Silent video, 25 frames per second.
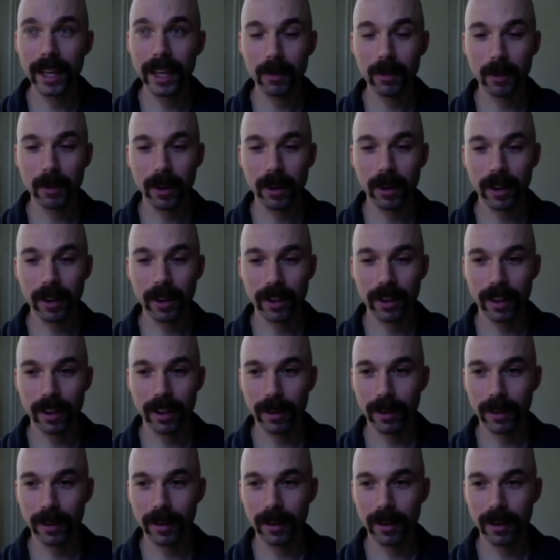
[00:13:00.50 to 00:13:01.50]
one of
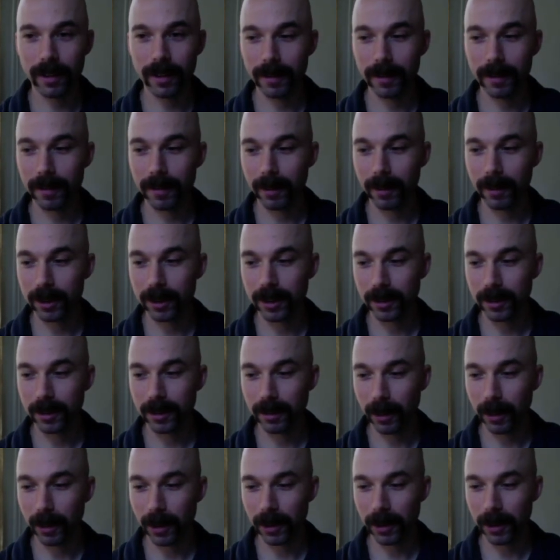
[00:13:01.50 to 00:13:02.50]
the most
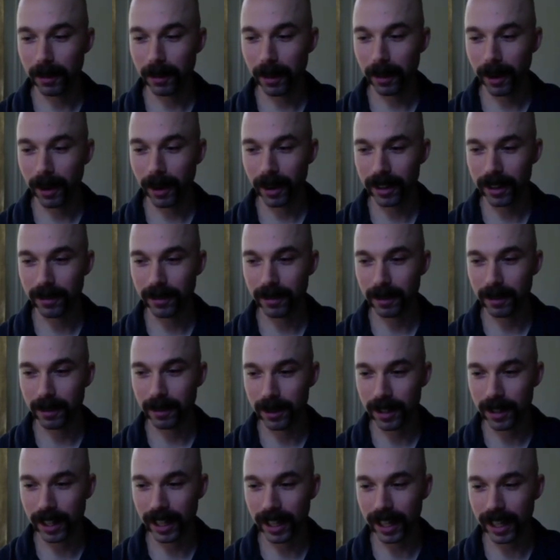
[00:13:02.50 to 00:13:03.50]
important parts of
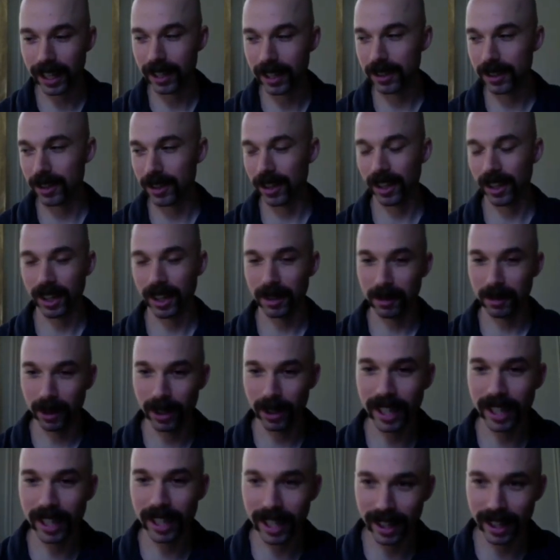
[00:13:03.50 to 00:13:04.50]
music is the
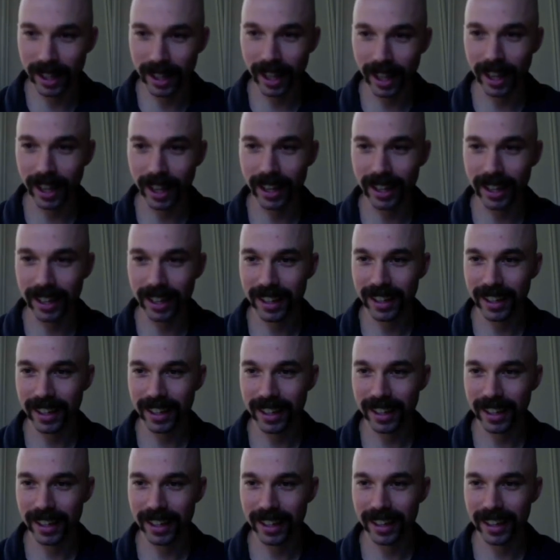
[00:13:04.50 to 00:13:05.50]
community that
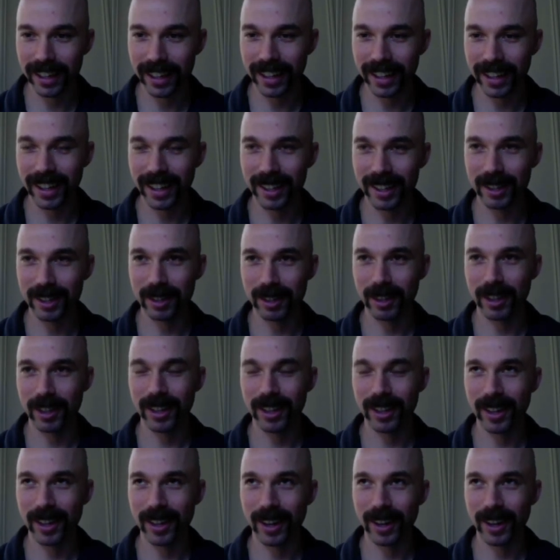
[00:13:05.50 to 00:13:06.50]
is
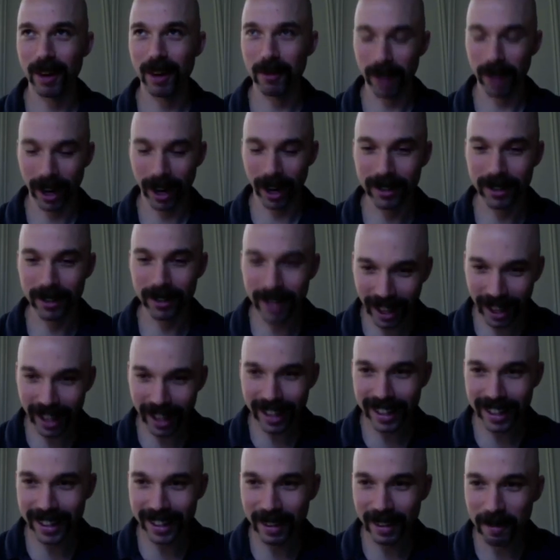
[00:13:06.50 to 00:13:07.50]
around
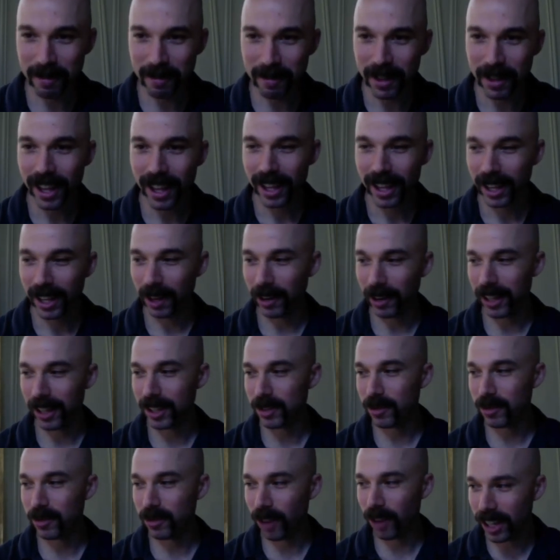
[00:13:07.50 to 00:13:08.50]
that.
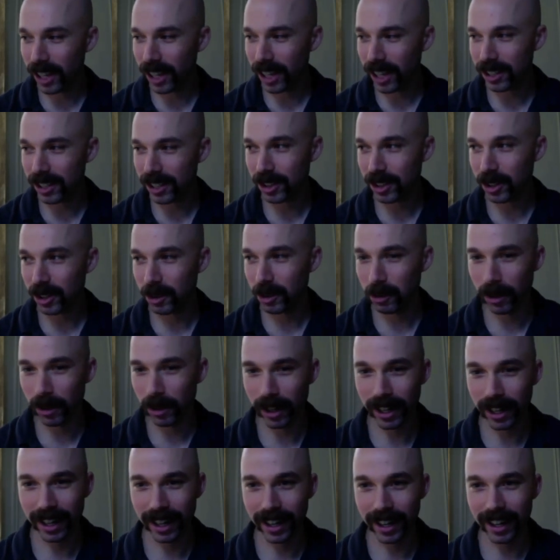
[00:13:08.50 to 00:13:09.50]
It's fun to
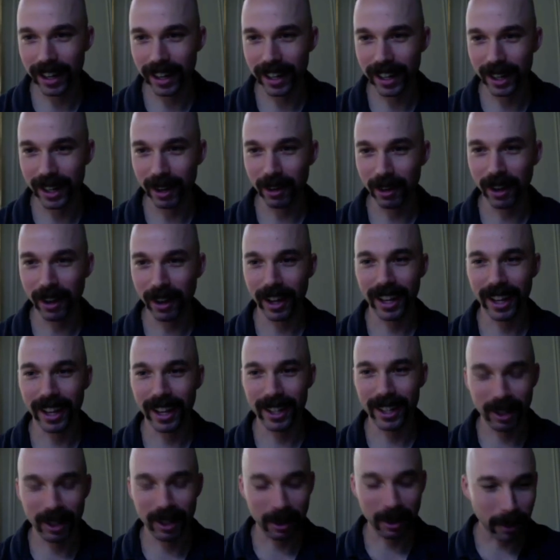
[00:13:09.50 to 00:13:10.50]
work on,
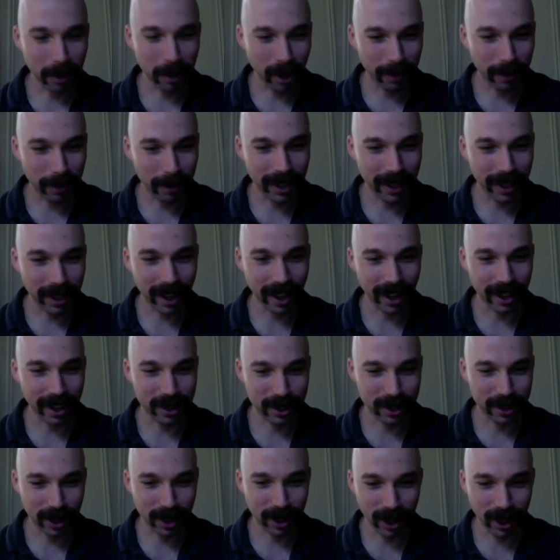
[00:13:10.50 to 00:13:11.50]
in your apartment on a
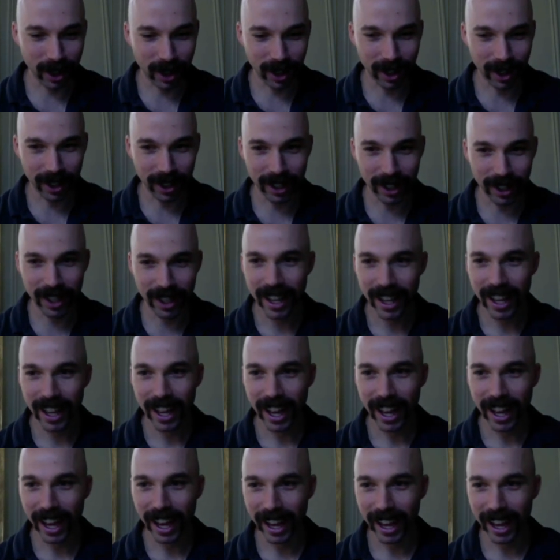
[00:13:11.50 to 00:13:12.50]
song,
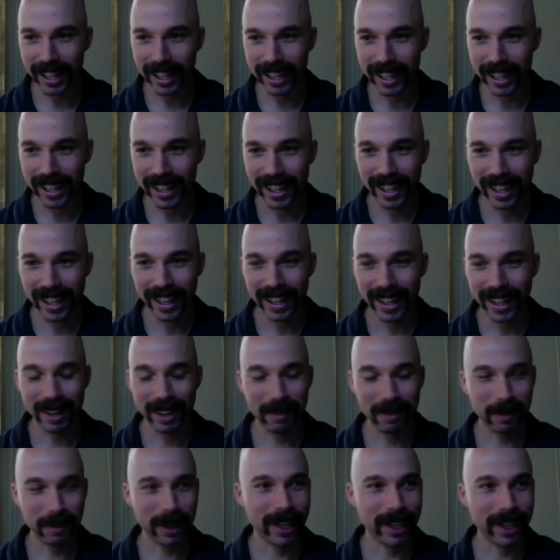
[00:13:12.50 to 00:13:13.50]

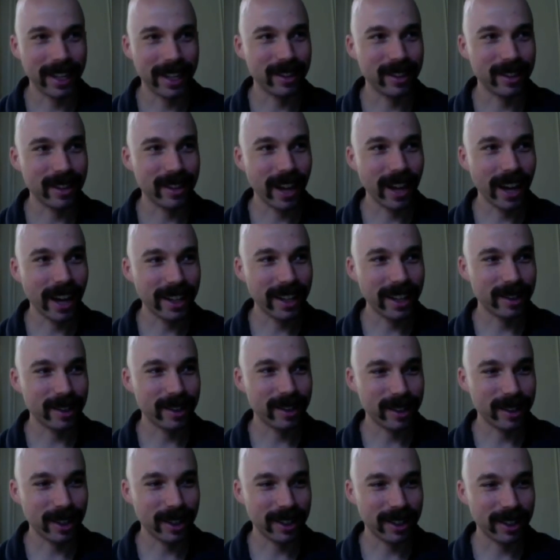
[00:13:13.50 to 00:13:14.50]
but it's not
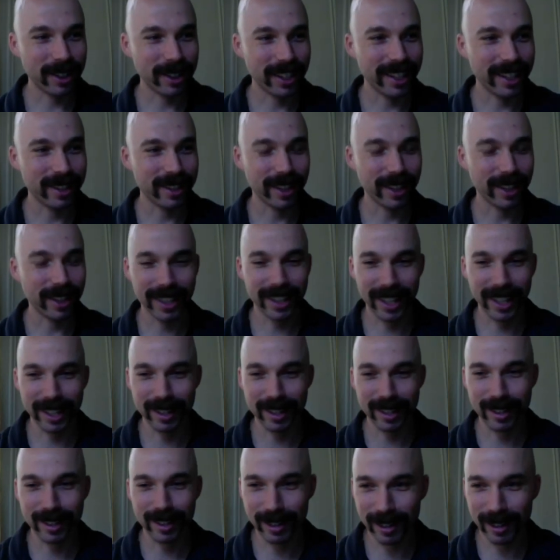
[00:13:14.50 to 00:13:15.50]
necessarily, it's like
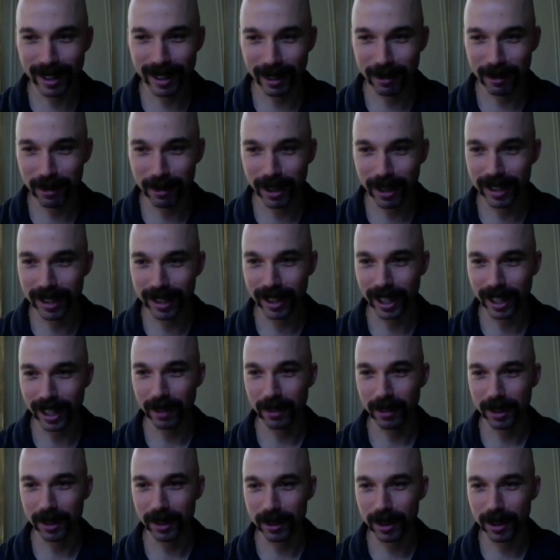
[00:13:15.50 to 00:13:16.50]
the phrase, like,
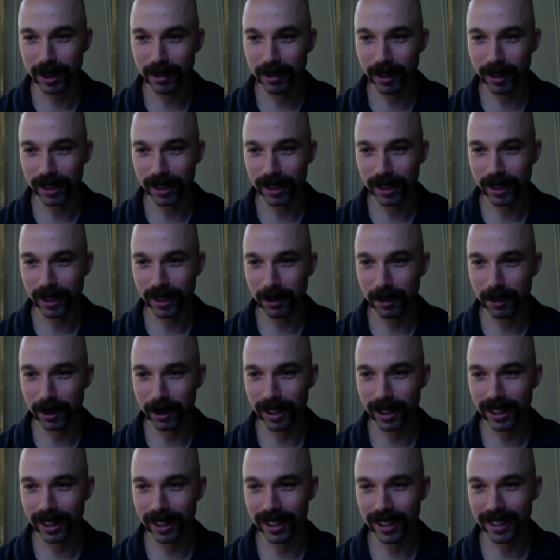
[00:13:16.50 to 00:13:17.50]
if a tree falls in the
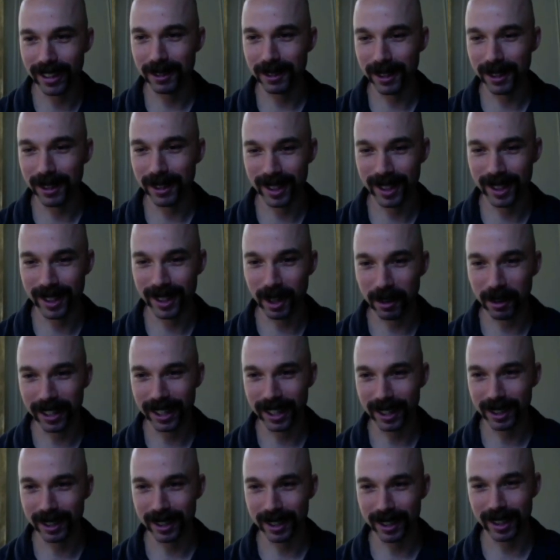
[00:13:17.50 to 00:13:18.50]
woods and no one
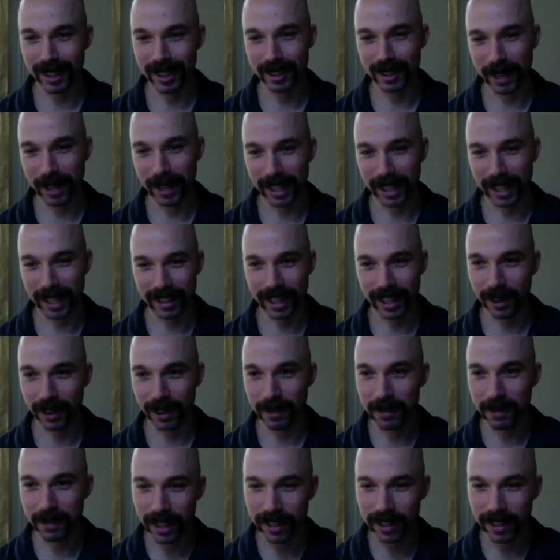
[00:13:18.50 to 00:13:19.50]
hears it, doesn't make a
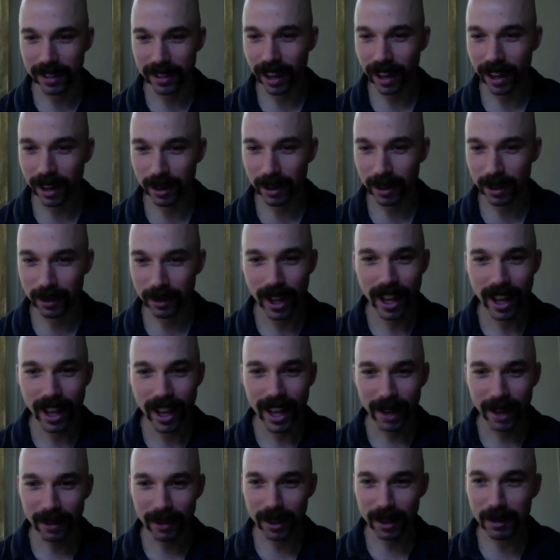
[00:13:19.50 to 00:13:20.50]
sound. It's kind of,
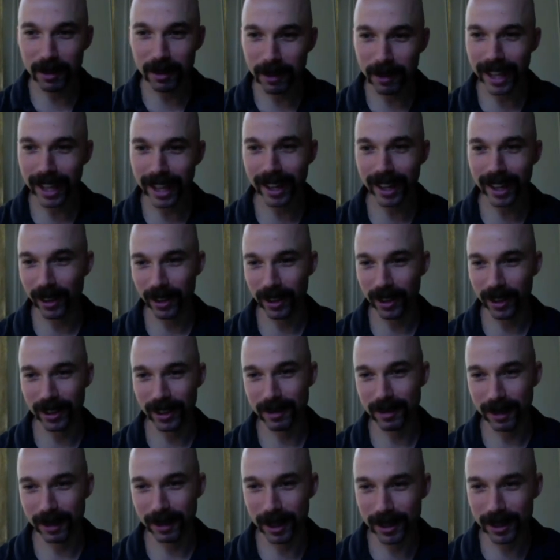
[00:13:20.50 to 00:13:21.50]
if you make all
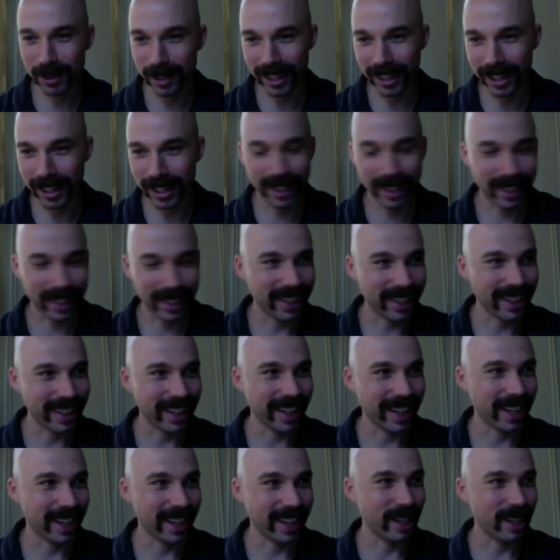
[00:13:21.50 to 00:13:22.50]
this music
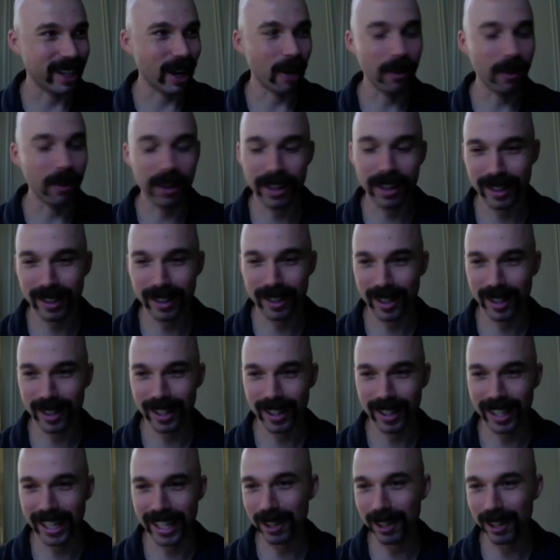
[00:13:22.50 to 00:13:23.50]
and no one
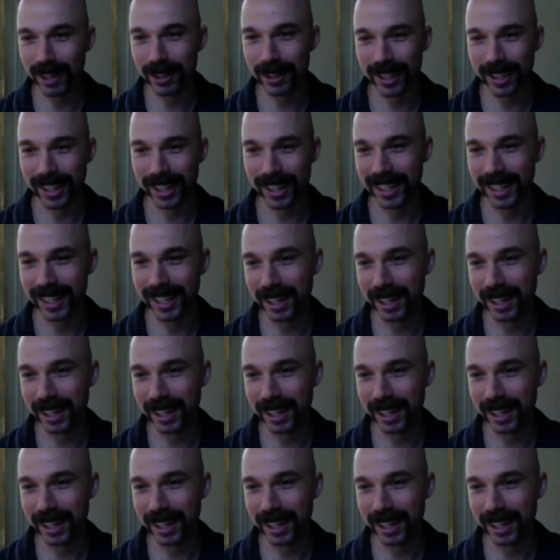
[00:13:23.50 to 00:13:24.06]
hears it,